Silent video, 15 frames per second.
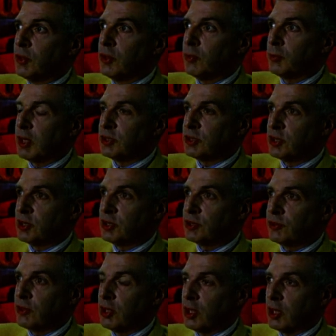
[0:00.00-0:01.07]
the best years
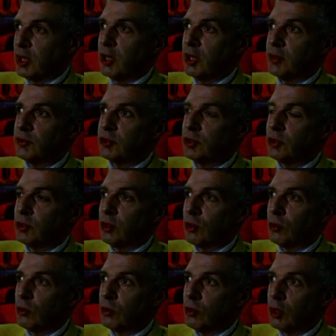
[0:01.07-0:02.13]
of our lives.
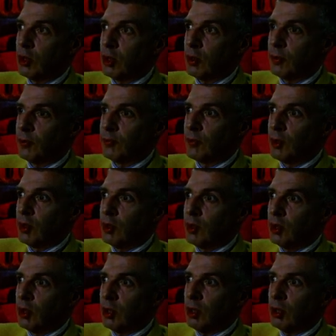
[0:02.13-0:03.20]

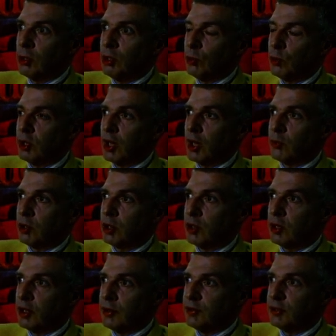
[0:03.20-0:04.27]
You and I were going to
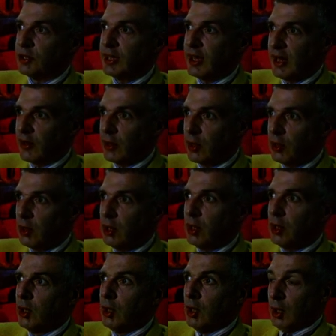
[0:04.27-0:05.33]
live together.
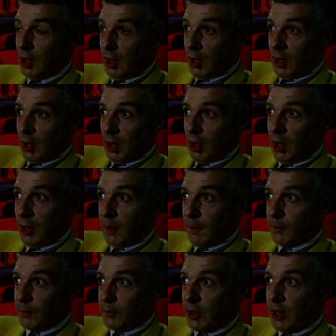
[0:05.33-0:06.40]

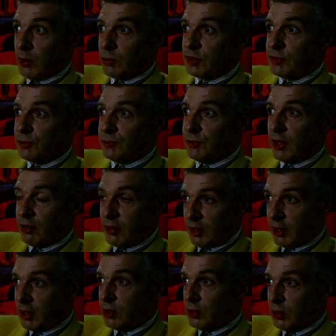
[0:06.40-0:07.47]
It was
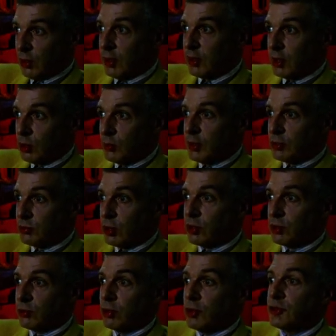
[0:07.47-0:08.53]
very, I'm going to be a rock
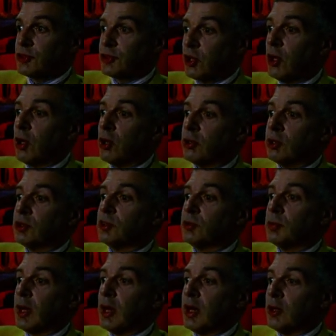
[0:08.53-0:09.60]
and roll star. It's
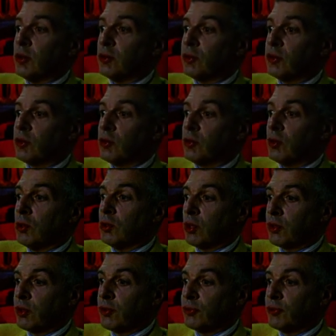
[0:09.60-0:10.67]
about, a lot
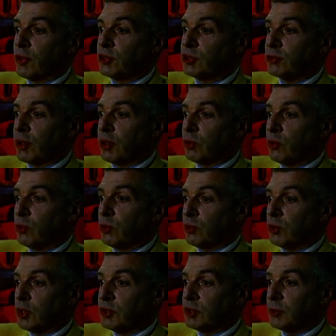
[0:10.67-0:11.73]
of the first record
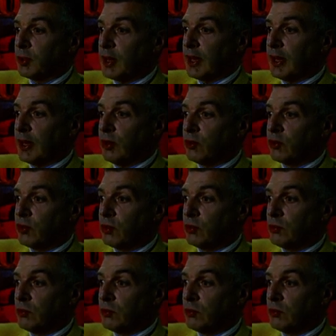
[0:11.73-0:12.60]
is about